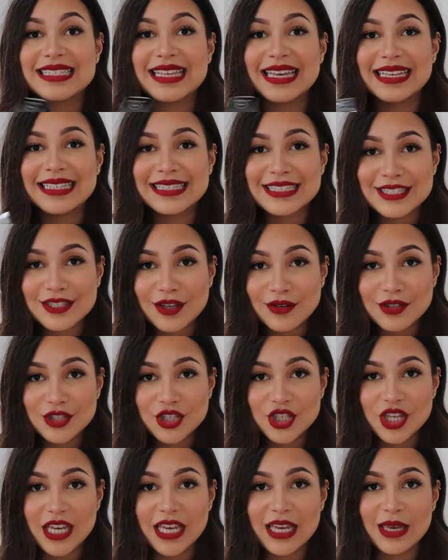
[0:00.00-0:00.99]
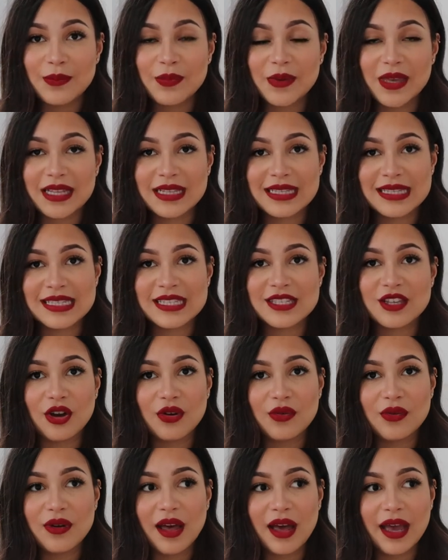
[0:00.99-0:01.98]
It's so cheap, it's
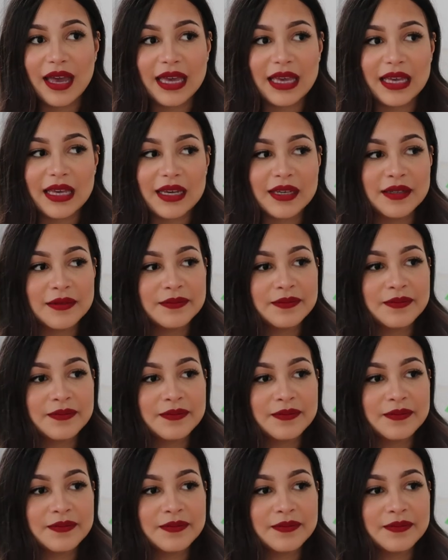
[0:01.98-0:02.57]
so like